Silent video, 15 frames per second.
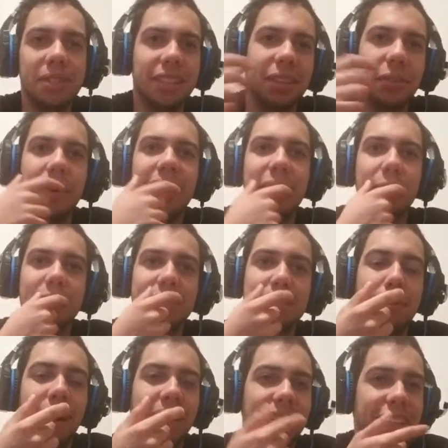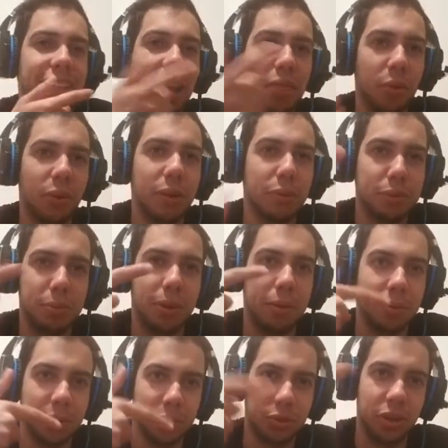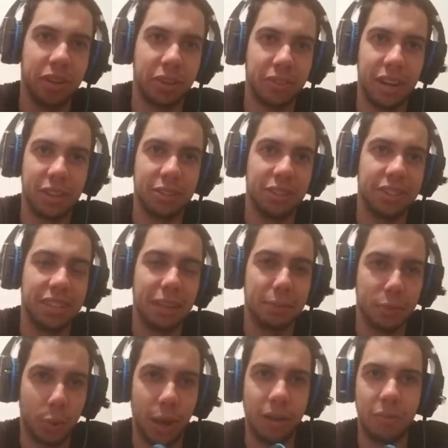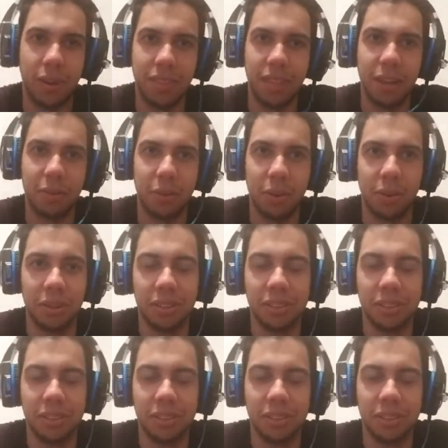Like the way he was smiling, I thought he was purposely trying to crash into them, so I read that wrong.